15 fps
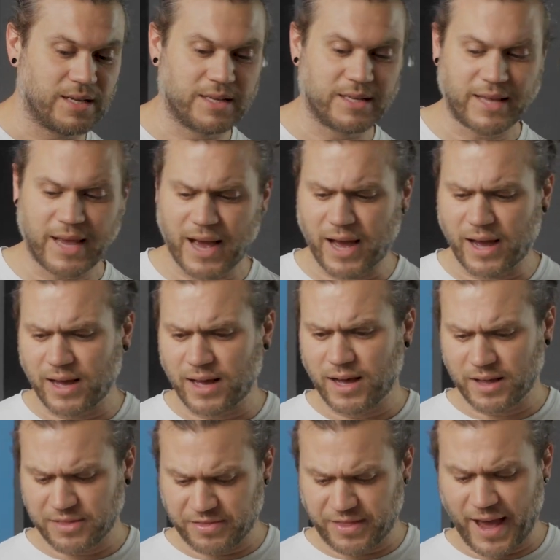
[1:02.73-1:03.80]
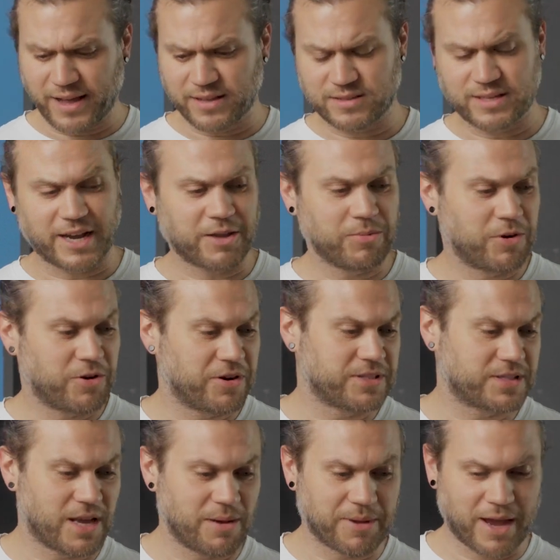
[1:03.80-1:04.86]
yeah, that documentary
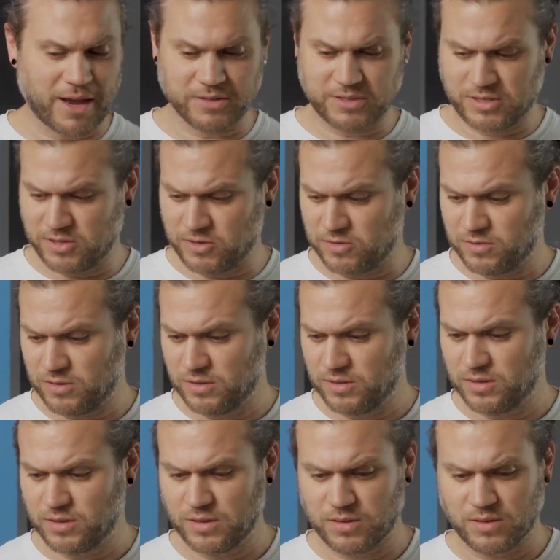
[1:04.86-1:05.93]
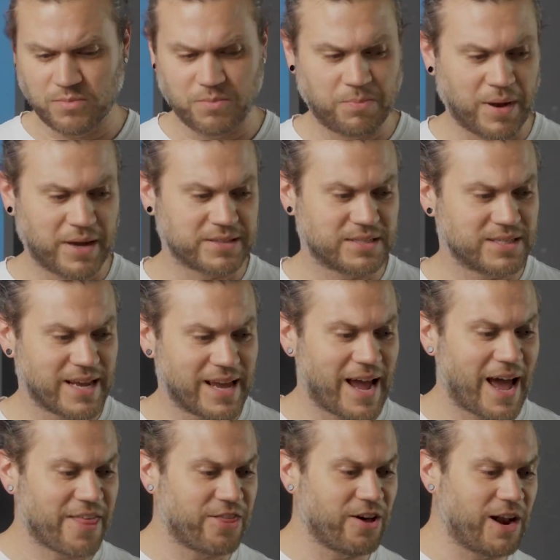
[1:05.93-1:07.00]
is coming out soon. But today
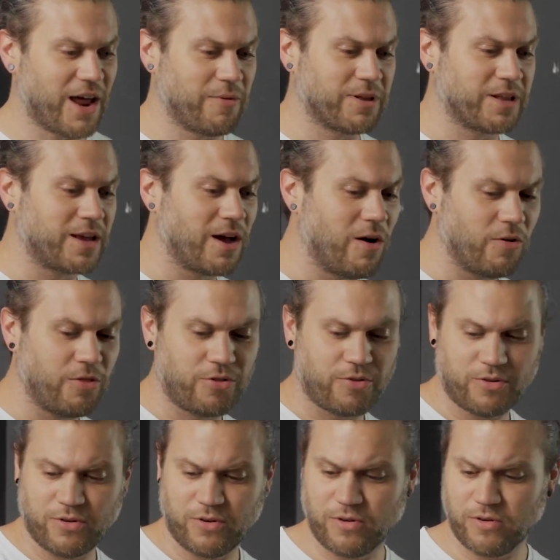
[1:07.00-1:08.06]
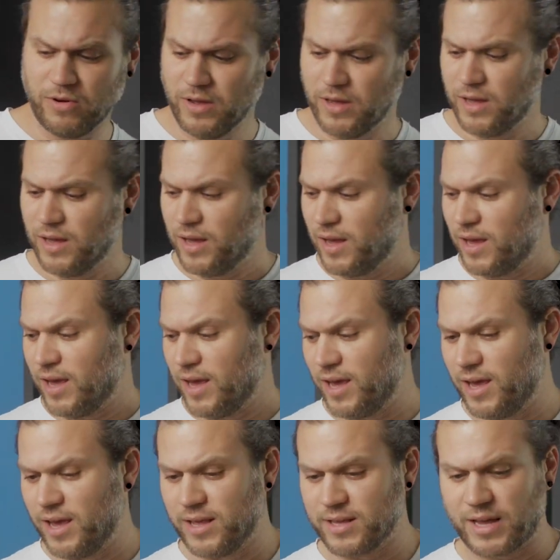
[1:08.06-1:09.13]
I thought I would go through
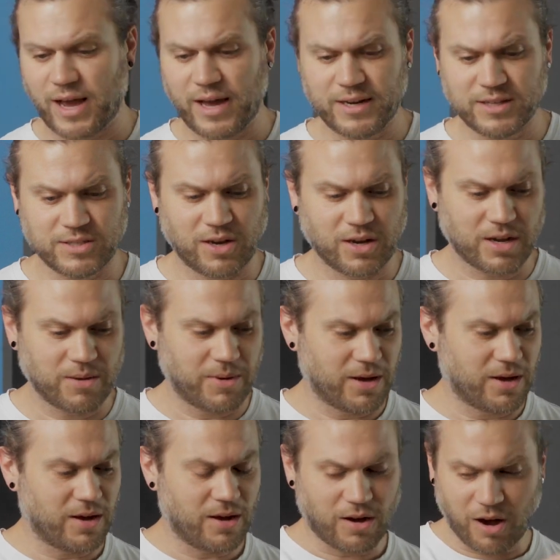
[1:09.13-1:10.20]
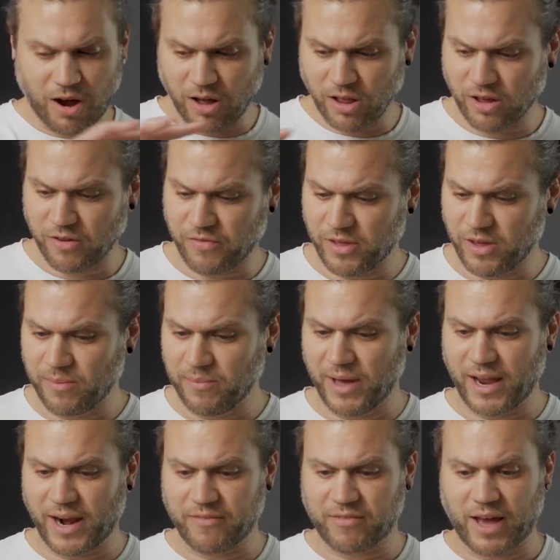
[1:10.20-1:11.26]
and kind of talk about all of them.
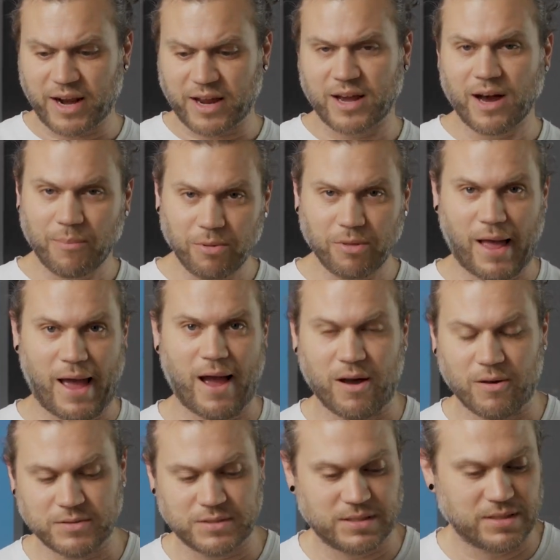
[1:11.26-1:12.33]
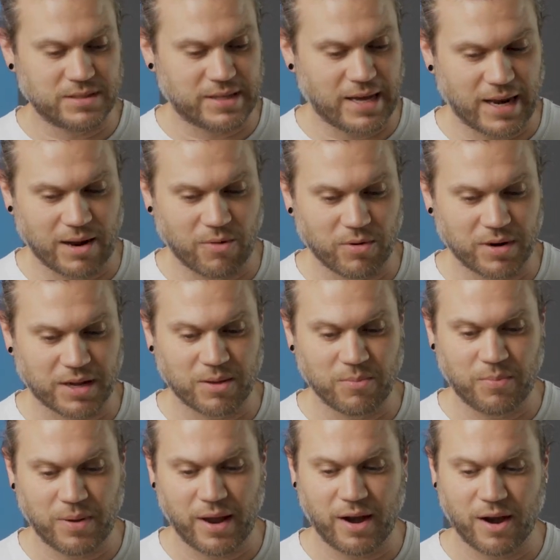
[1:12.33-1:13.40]
And I've got a couple out that I want to
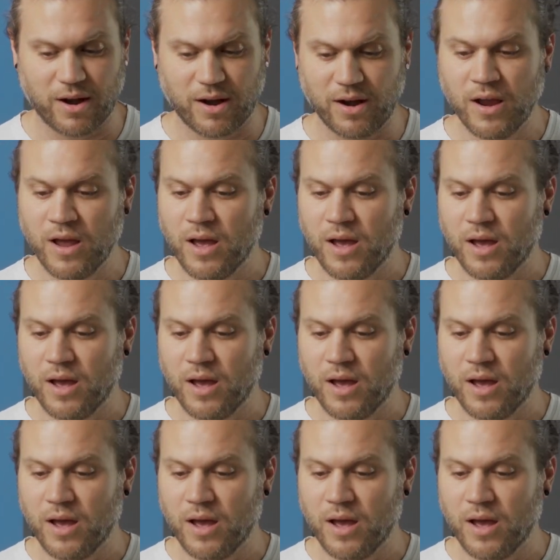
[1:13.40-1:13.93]
compare